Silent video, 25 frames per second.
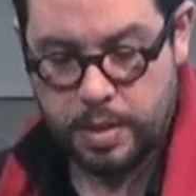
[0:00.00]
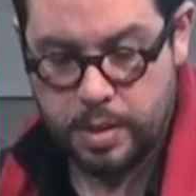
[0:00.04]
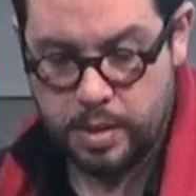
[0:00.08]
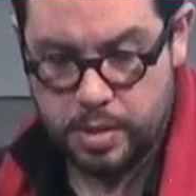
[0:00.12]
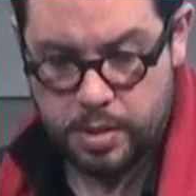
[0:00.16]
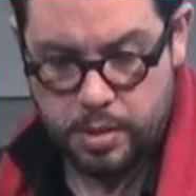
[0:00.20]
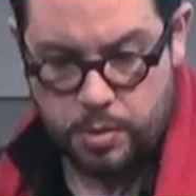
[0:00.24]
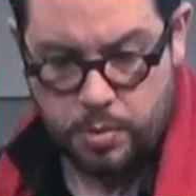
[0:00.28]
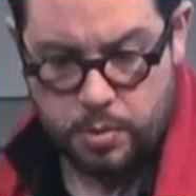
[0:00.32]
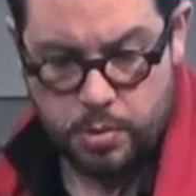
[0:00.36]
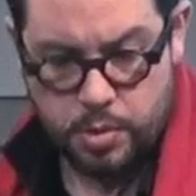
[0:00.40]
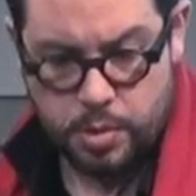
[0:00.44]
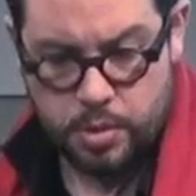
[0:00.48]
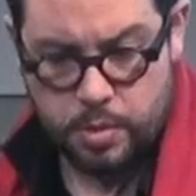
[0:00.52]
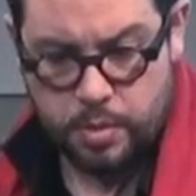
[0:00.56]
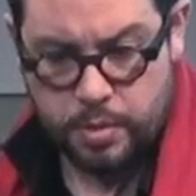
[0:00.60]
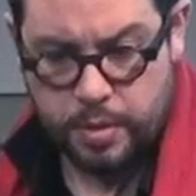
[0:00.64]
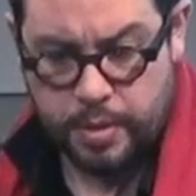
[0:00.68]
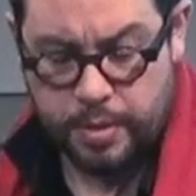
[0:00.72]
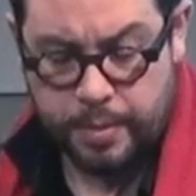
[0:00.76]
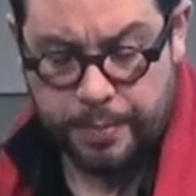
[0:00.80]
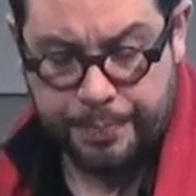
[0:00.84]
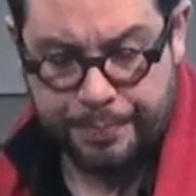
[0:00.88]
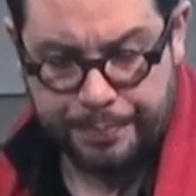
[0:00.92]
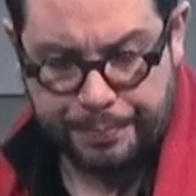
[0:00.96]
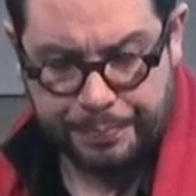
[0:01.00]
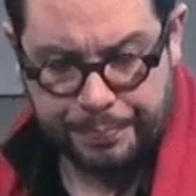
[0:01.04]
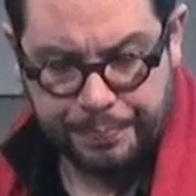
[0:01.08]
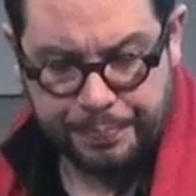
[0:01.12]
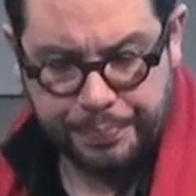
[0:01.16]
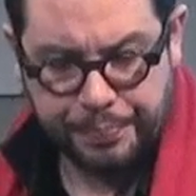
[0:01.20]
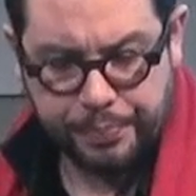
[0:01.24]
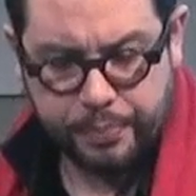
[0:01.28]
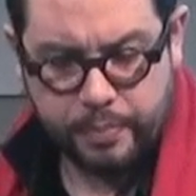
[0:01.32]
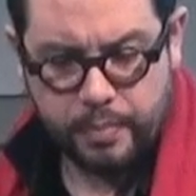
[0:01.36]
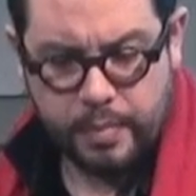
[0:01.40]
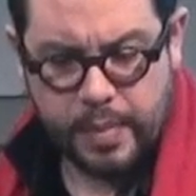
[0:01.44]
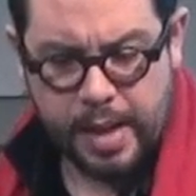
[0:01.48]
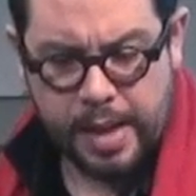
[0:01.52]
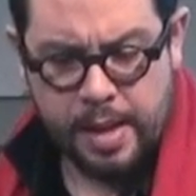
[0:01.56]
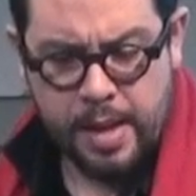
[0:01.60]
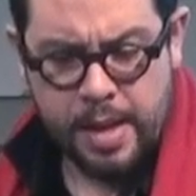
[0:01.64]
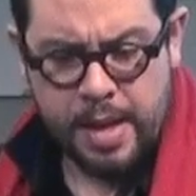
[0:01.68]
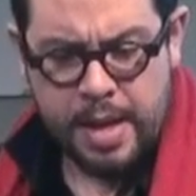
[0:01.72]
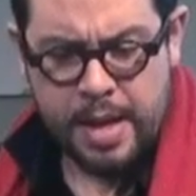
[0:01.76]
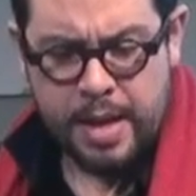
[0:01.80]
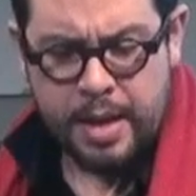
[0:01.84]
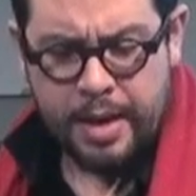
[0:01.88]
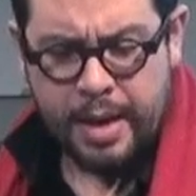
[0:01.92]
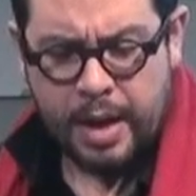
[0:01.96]
as you saw there.
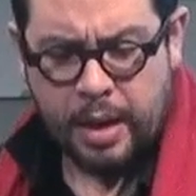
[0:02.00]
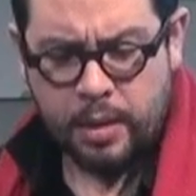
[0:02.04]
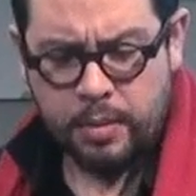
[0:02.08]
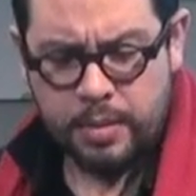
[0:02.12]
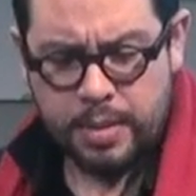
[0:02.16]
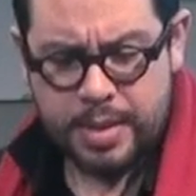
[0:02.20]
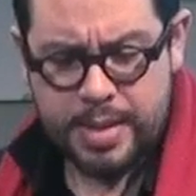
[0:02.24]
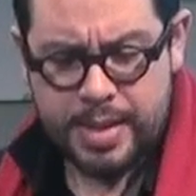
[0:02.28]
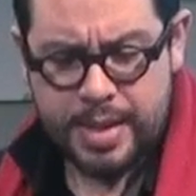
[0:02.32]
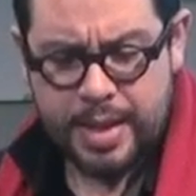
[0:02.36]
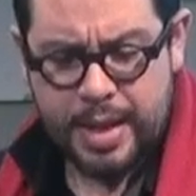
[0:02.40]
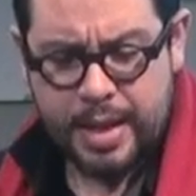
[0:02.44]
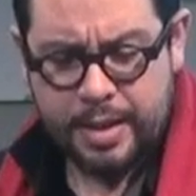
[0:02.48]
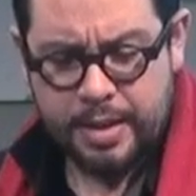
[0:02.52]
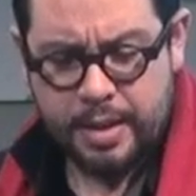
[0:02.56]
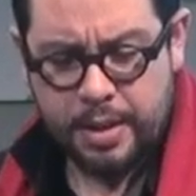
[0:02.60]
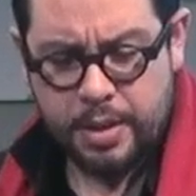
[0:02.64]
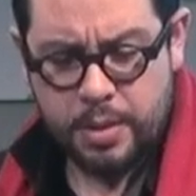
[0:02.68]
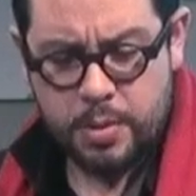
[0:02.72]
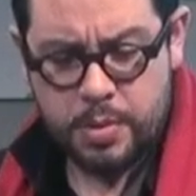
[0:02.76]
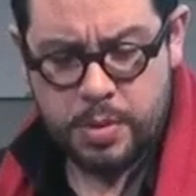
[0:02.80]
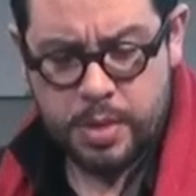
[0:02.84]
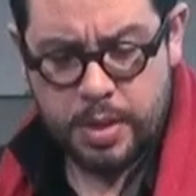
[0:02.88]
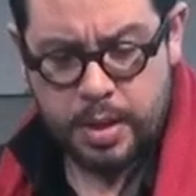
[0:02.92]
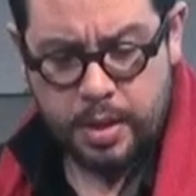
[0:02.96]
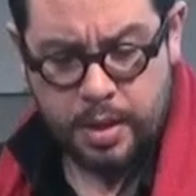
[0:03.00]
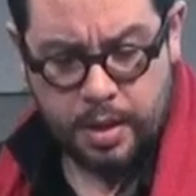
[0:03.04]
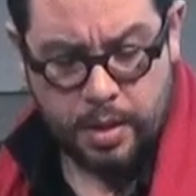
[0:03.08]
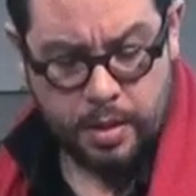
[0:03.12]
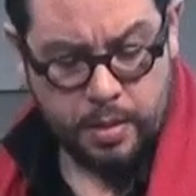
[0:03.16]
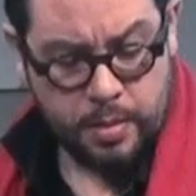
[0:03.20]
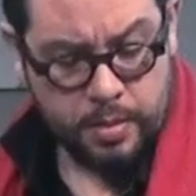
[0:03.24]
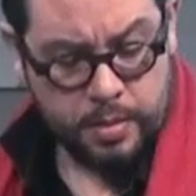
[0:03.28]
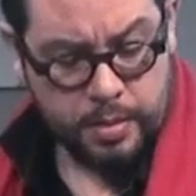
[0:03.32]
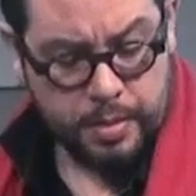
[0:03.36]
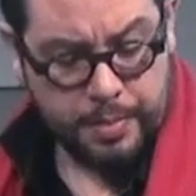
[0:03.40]
Now, the slide that you see here